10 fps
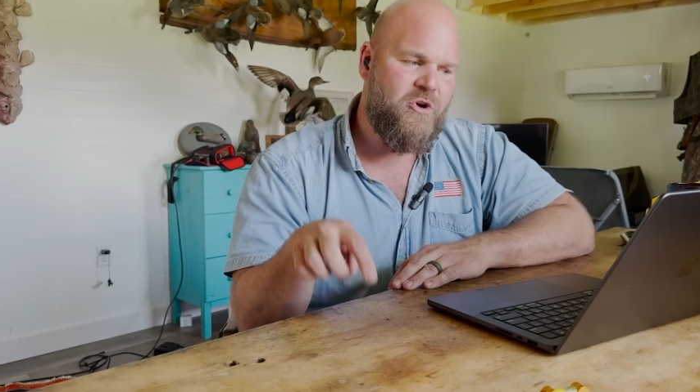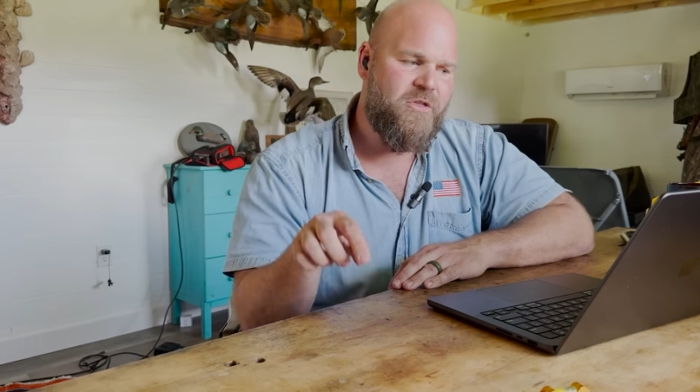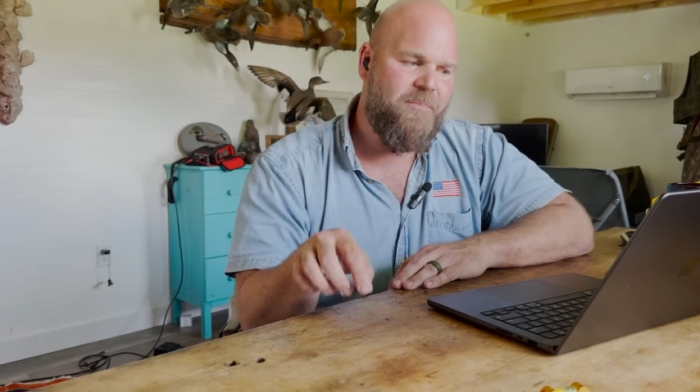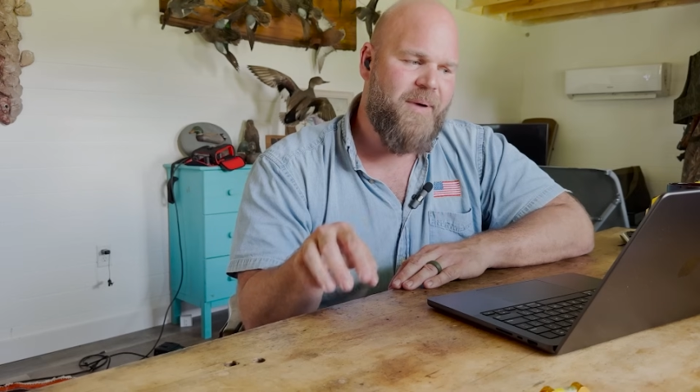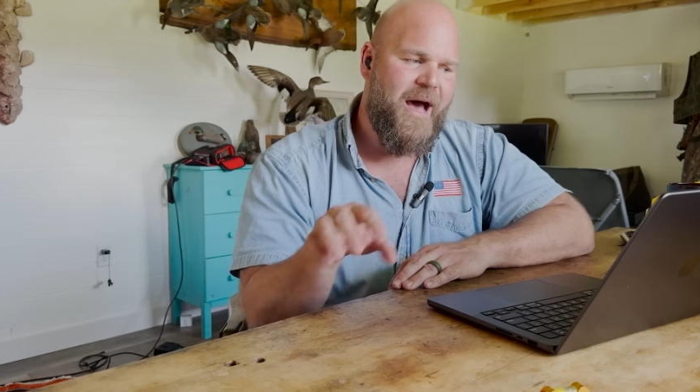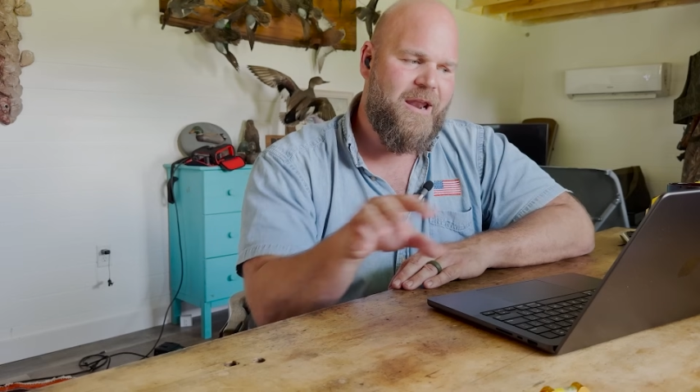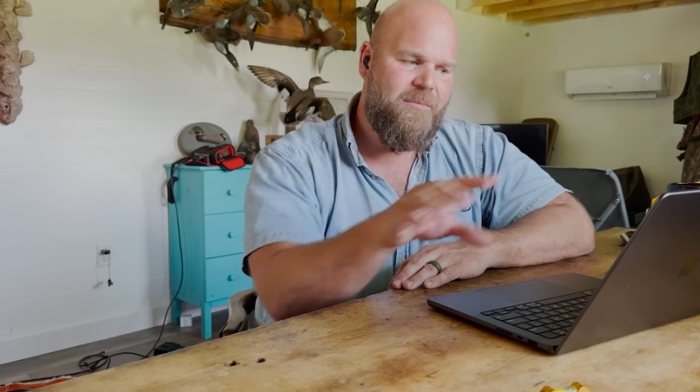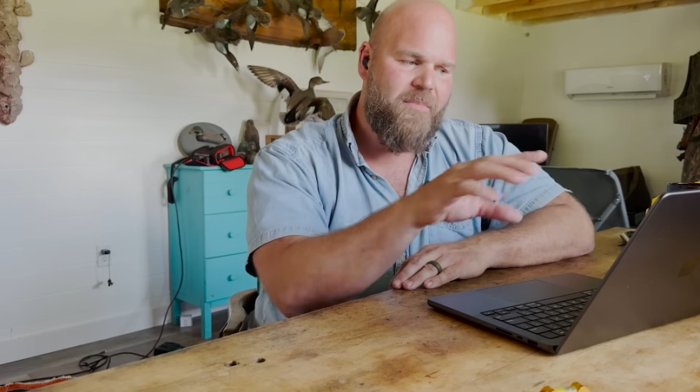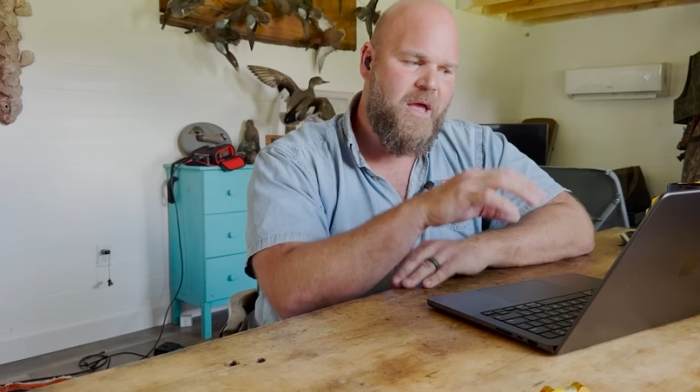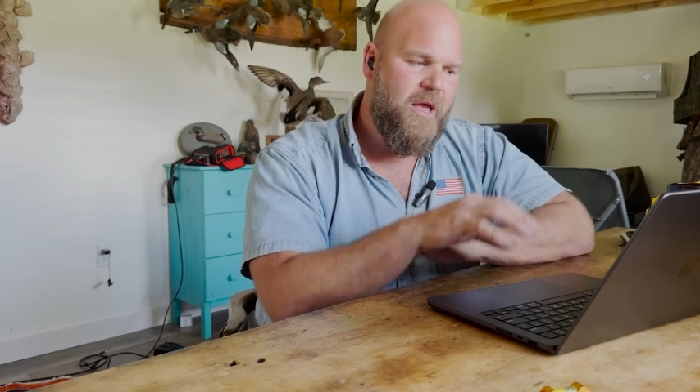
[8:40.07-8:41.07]
on the
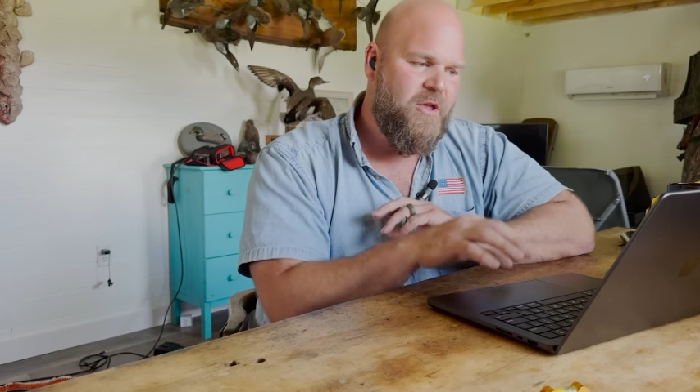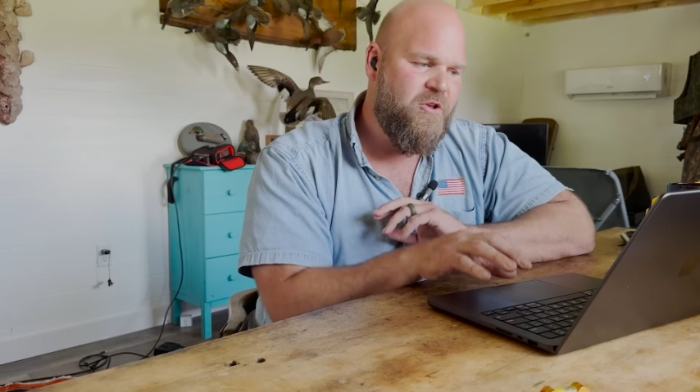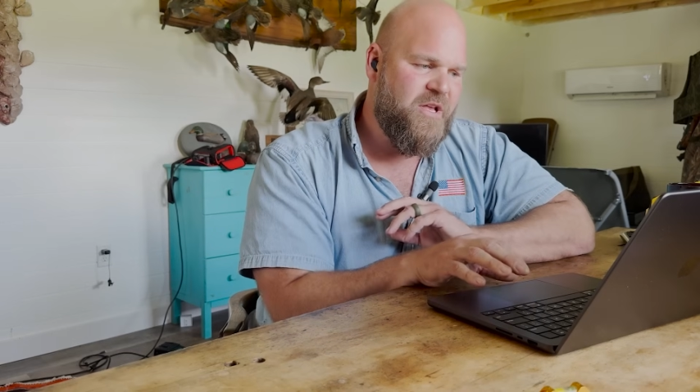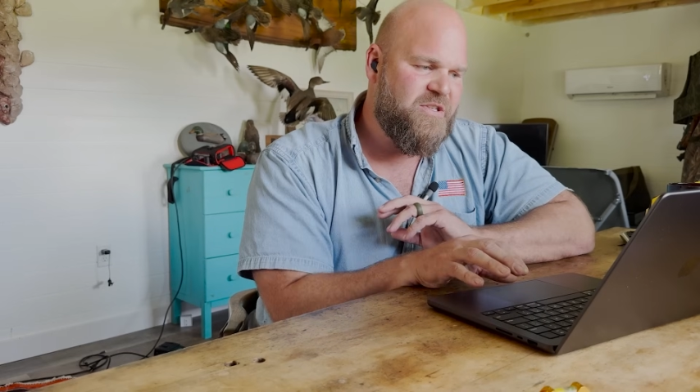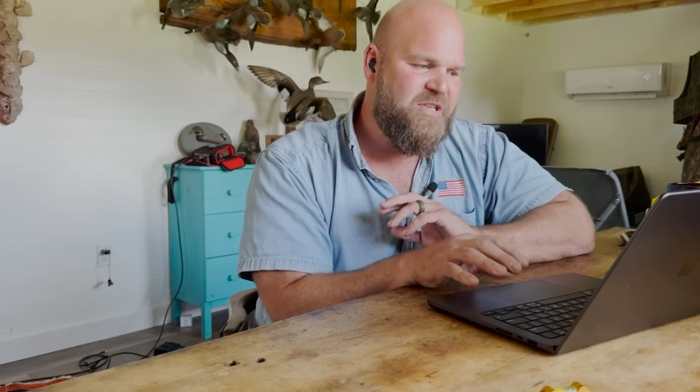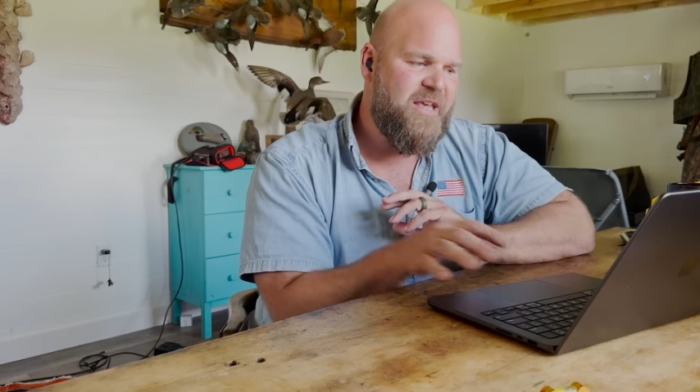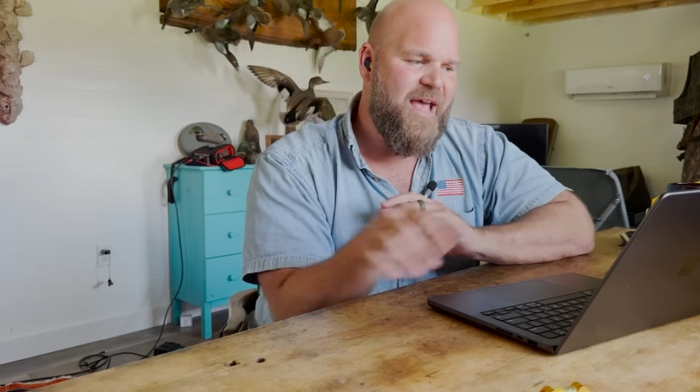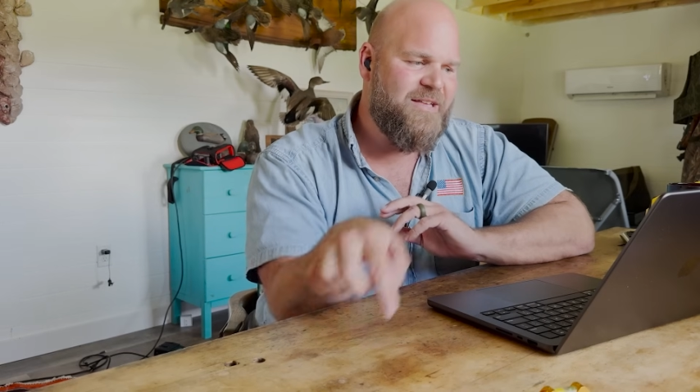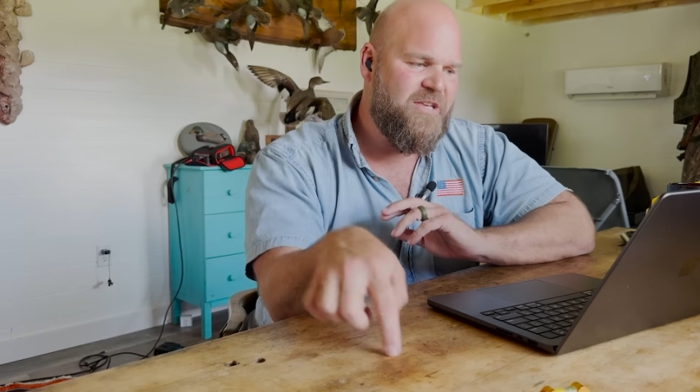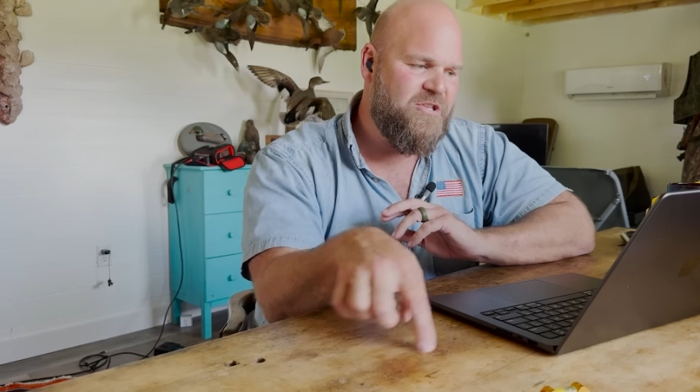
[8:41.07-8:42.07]
bottom. You can see
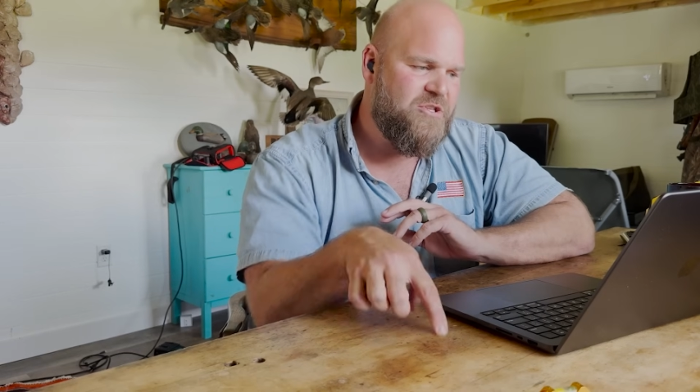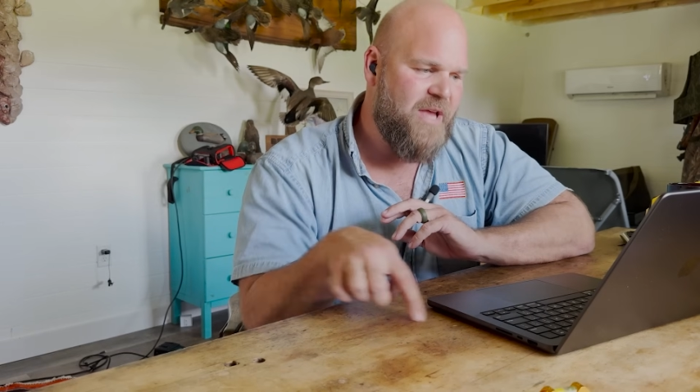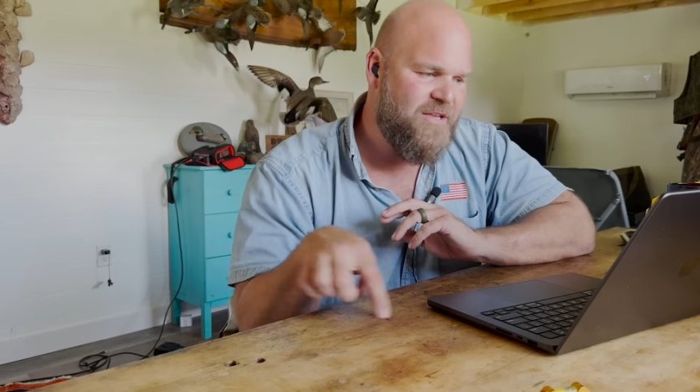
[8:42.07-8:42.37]
as he